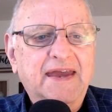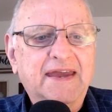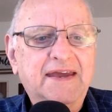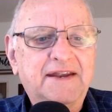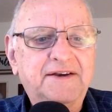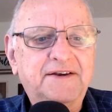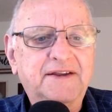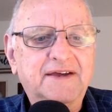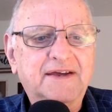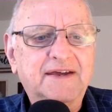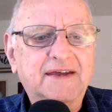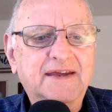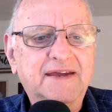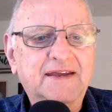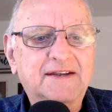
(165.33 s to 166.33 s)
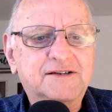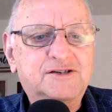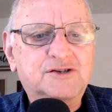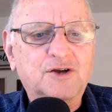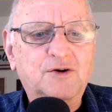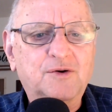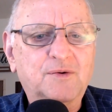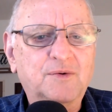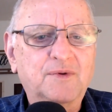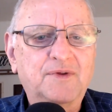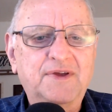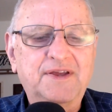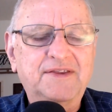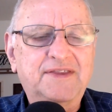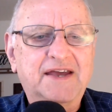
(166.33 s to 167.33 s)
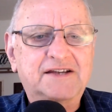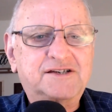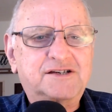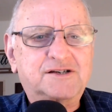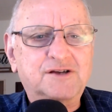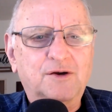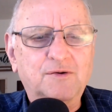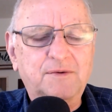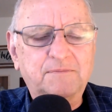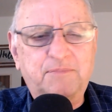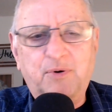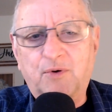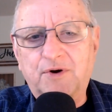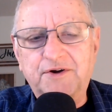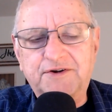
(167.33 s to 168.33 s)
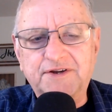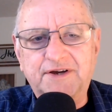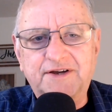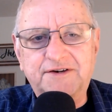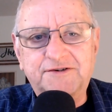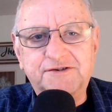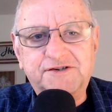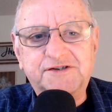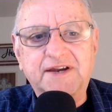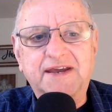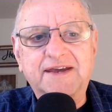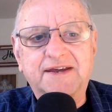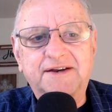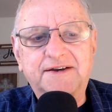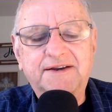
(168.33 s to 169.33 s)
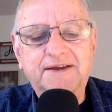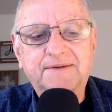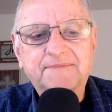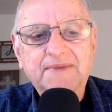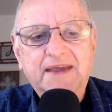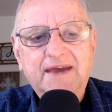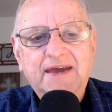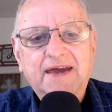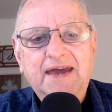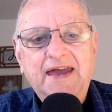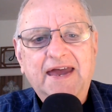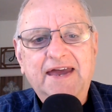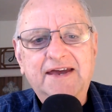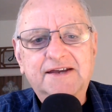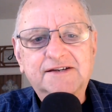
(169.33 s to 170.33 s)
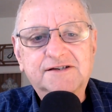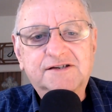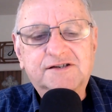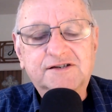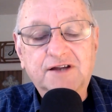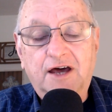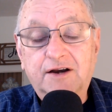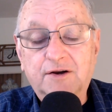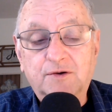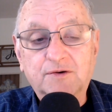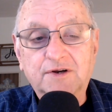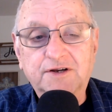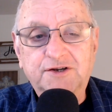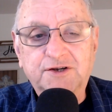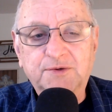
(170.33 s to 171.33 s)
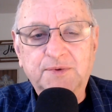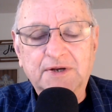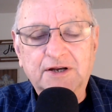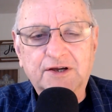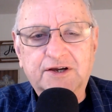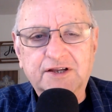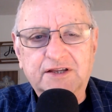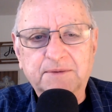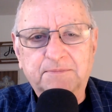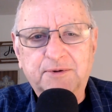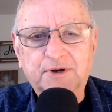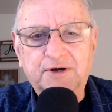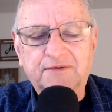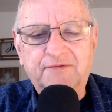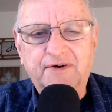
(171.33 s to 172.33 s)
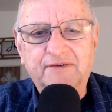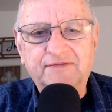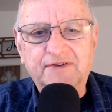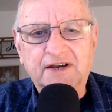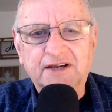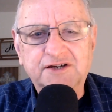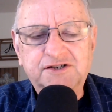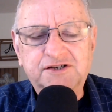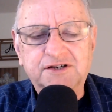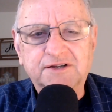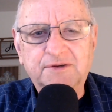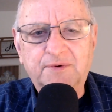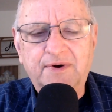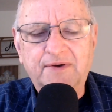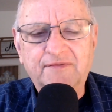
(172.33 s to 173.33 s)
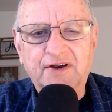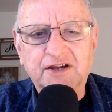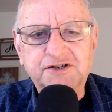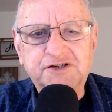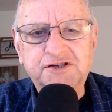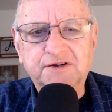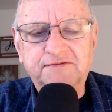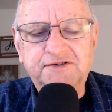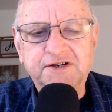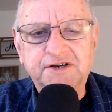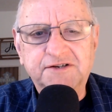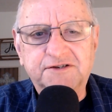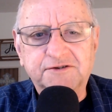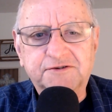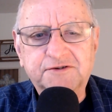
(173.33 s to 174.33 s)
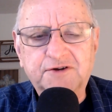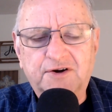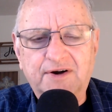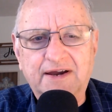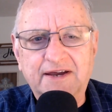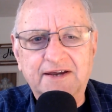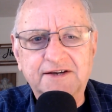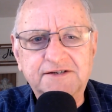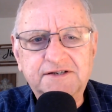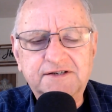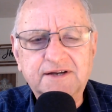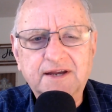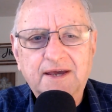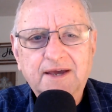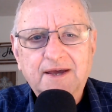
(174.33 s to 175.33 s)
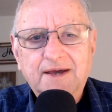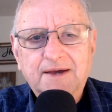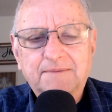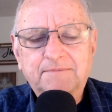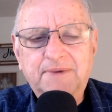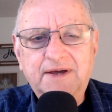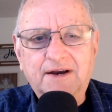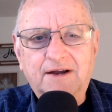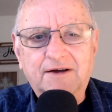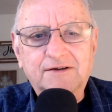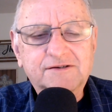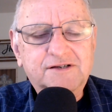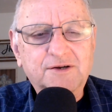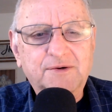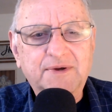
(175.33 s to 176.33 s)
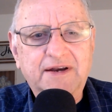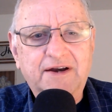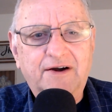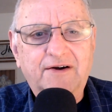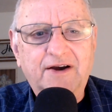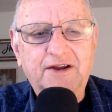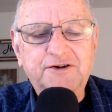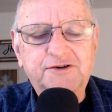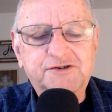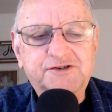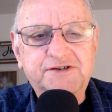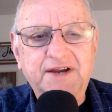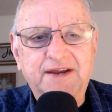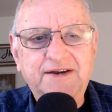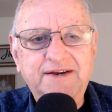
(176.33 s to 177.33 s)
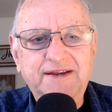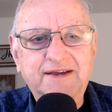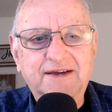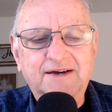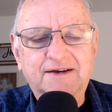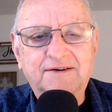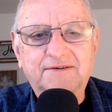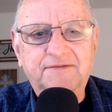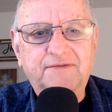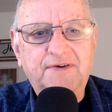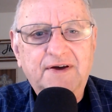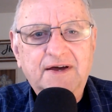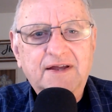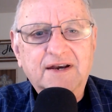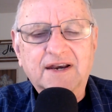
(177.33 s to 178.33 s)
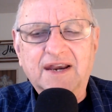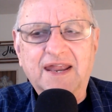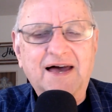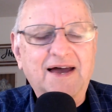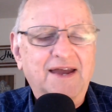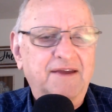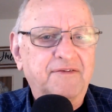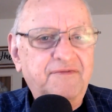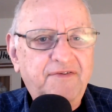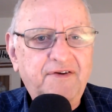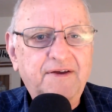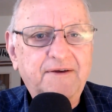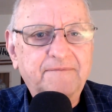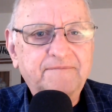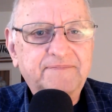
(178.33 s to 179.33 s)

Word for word: and and so that's so important to understand as not only do we look at the book of revelation the revelation of jesus christ but also in our understanding of life.